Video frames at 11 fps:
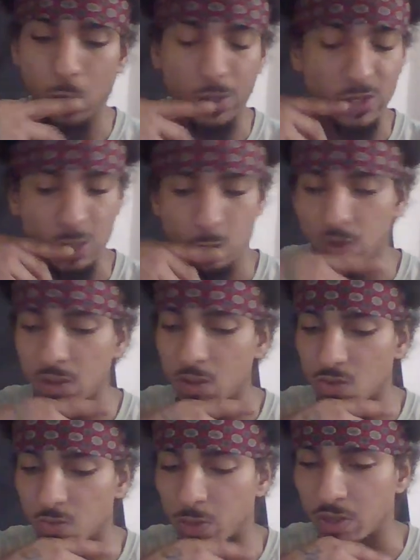it's just one of
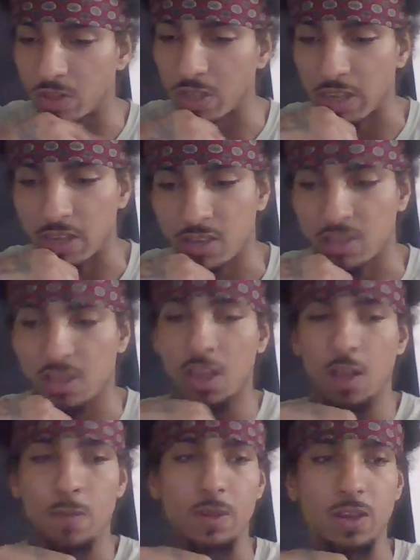those weird things,
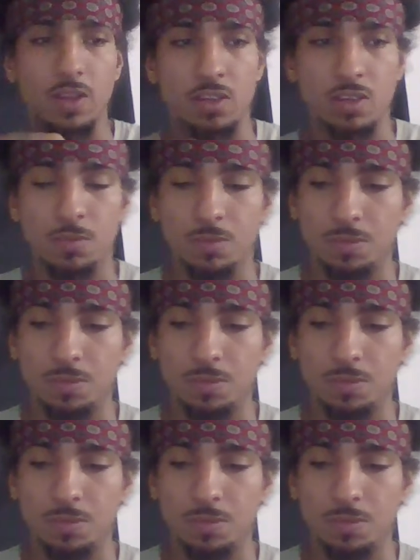because